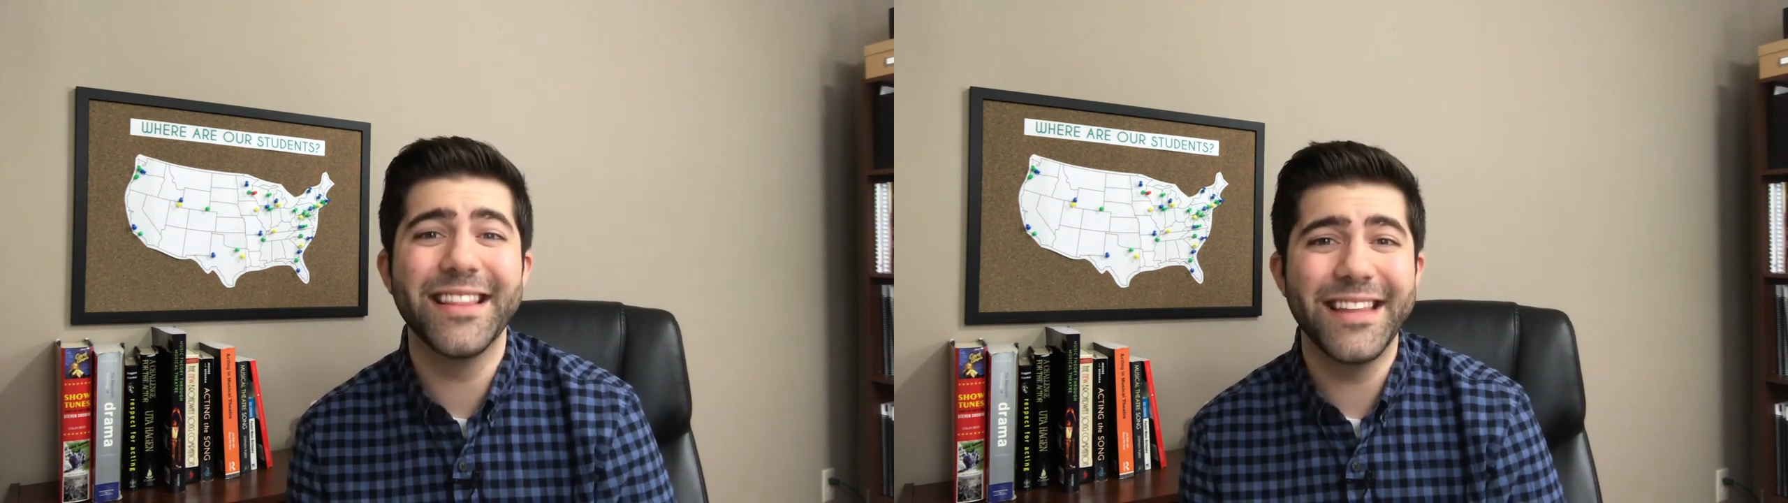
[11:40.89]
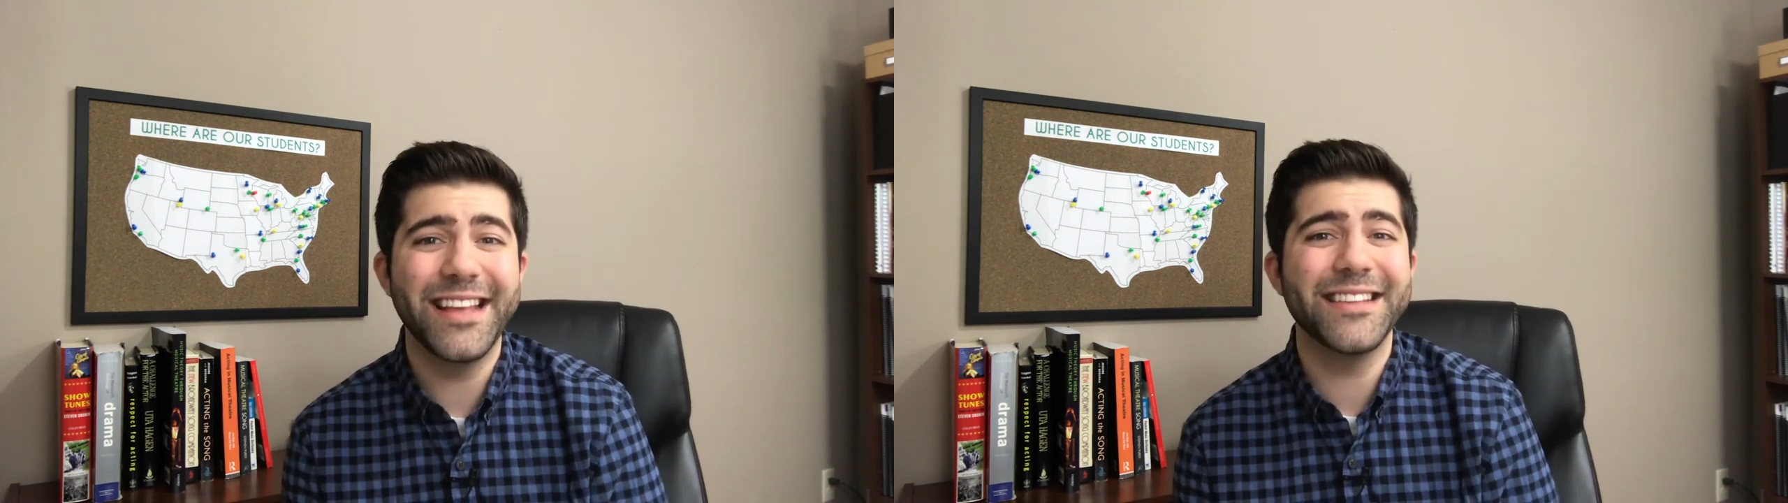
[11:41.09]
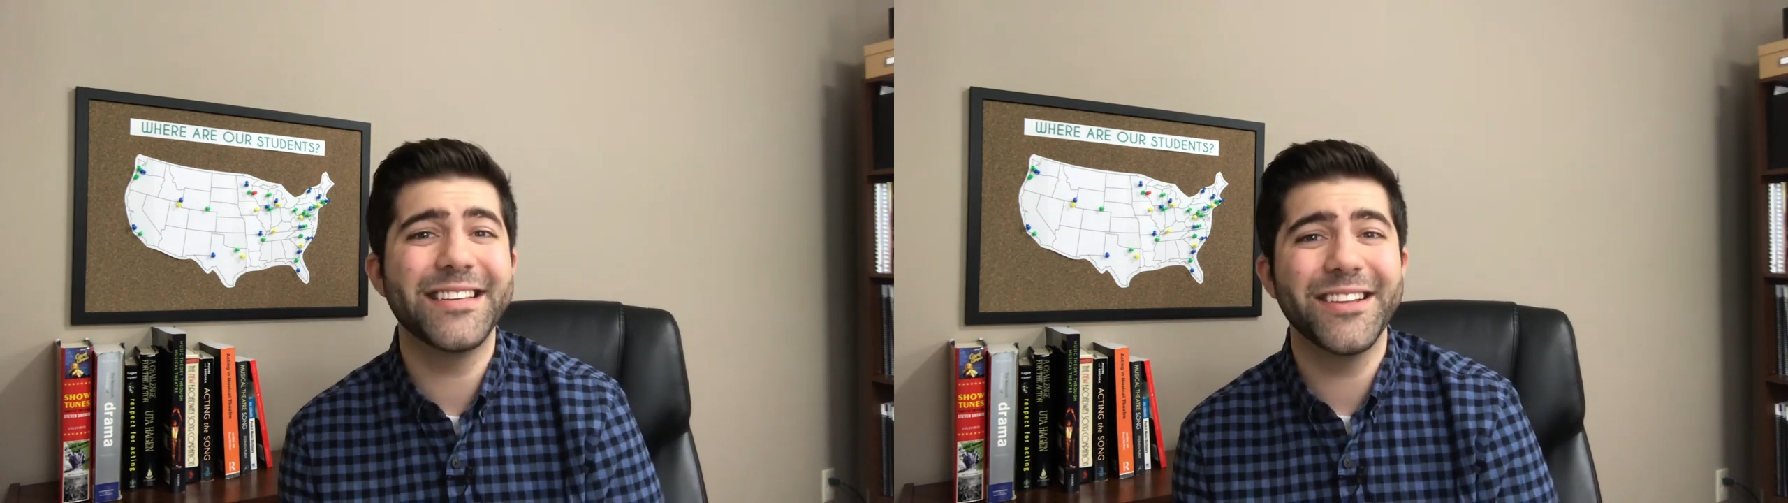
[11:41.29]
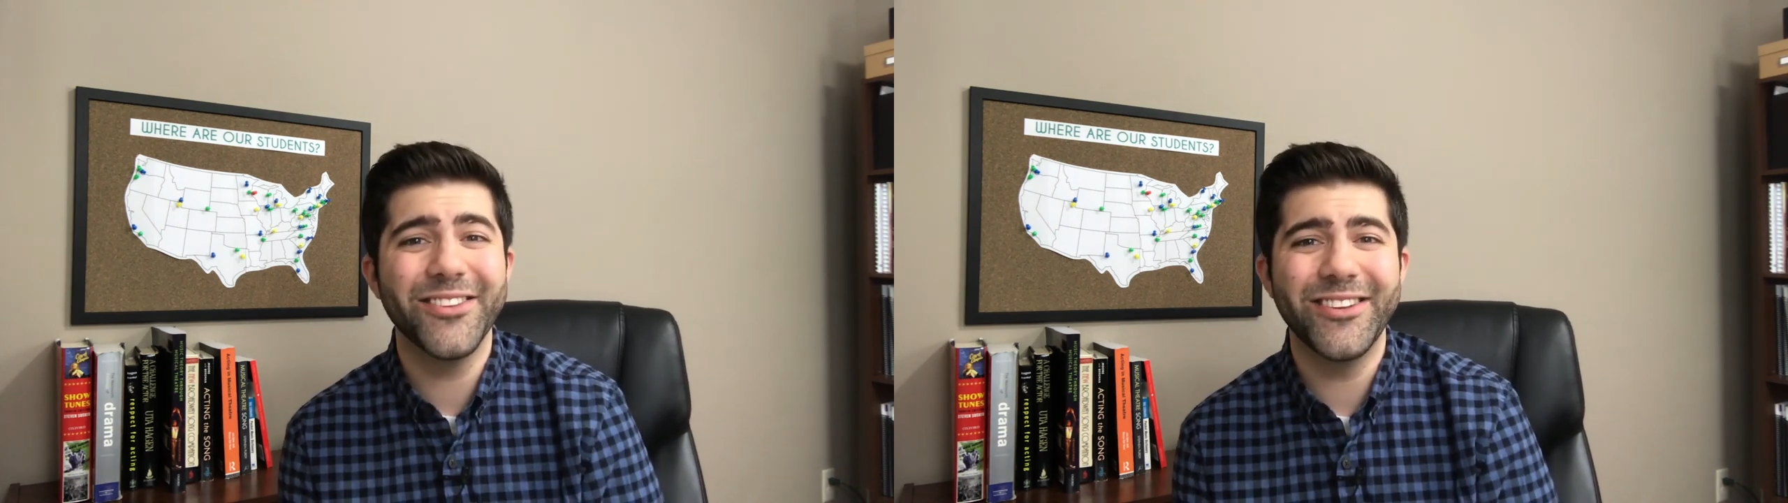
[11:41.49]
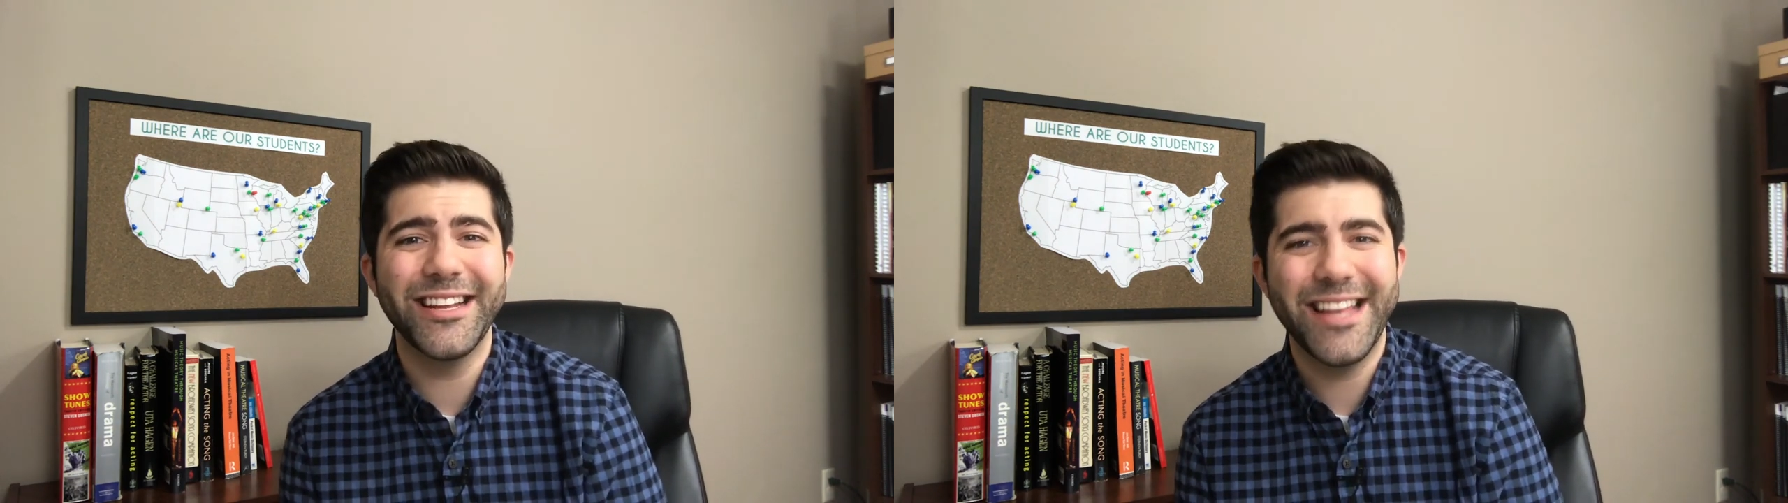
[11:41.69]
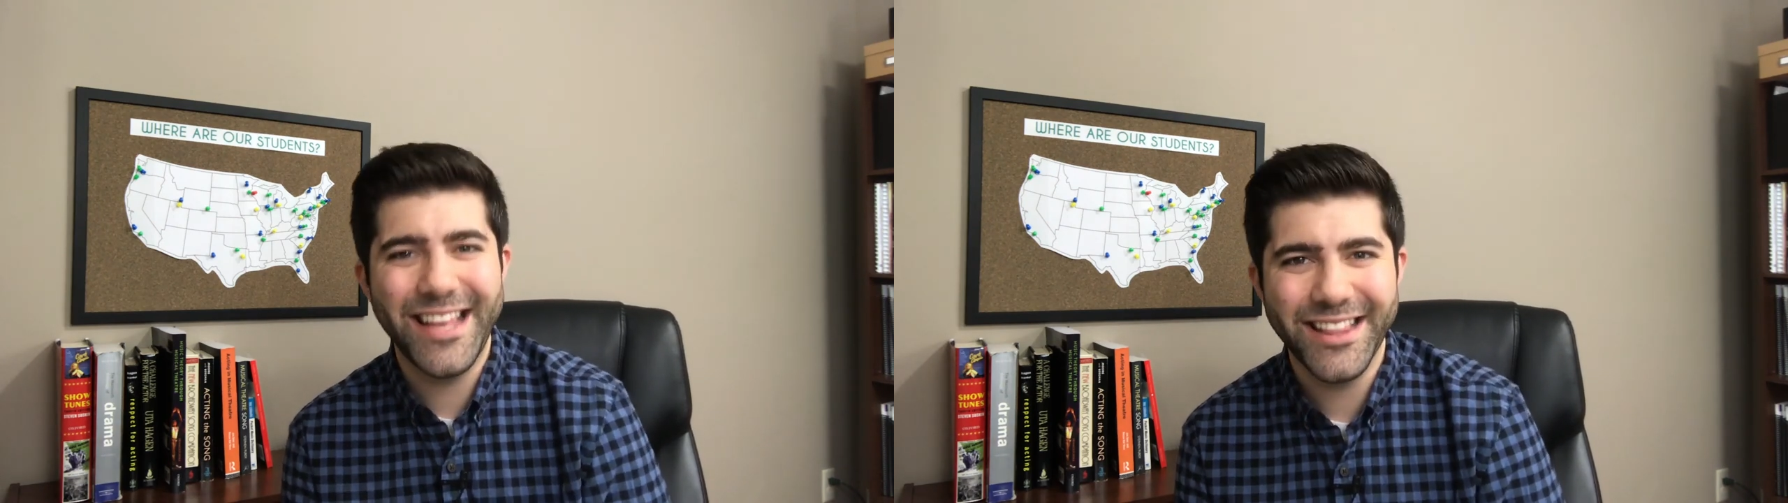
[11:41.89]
The link is included